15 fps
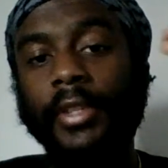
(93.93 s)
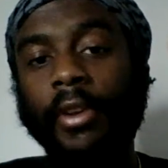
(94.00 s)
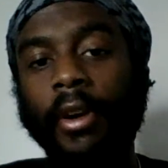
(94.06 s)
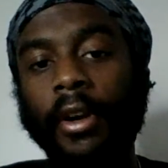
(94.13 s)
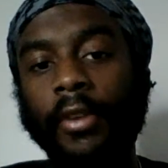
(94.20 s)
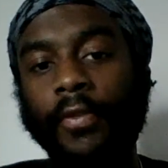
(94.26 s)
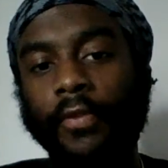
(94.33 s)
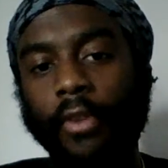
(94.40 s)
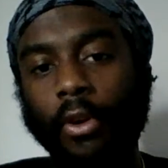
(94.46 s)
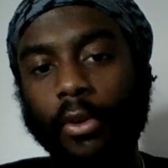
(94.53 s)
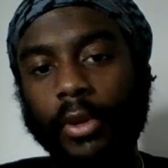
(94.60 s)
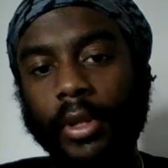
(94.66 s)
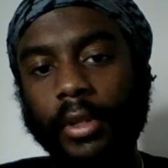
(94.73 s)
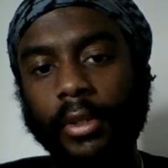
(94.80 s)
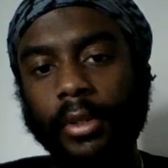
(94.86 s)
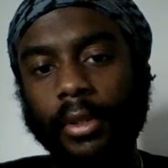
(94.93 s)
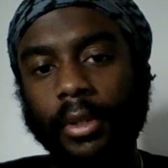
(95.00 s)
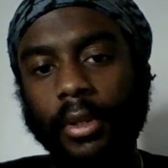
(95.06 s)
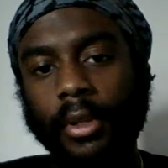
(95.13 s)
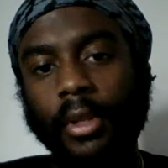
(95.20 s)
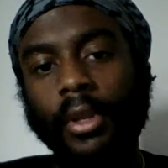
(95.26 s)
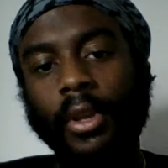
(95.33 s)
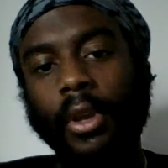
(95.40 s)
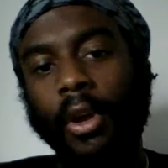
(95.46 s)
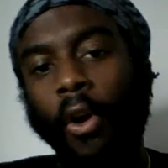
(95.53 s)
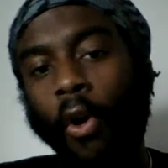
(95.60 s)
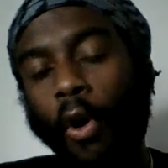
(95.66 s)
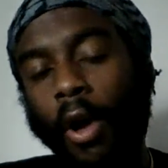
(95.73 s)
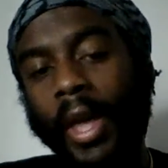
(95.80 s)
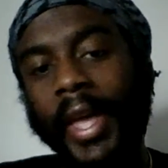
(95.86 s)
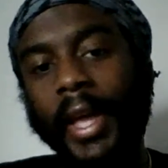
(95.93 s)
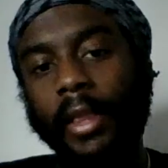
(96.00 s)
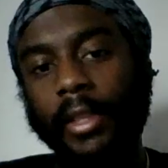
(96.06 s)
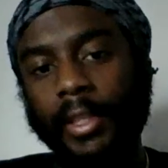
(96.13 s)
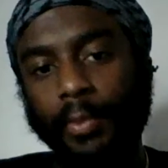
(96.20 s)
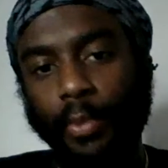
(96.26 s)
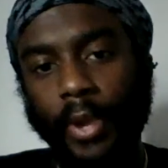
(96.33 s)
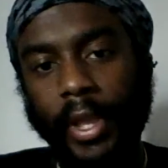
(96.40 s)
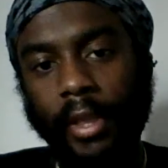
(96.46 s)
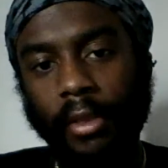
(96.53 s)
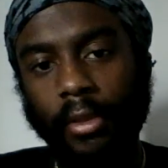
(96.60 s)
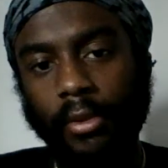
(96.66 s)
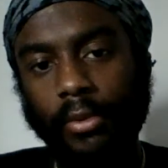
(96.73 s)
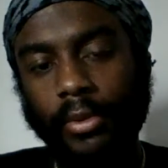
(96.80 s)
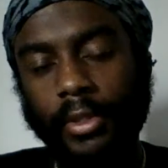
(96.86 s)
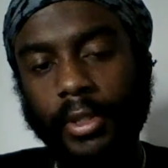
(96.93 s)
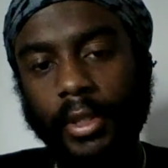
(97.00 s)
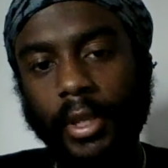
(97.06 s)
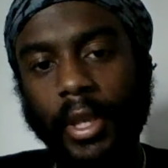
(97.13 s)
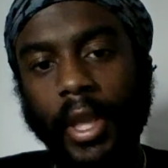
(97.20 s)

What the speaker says: are unfolding. All hell is breaking loose.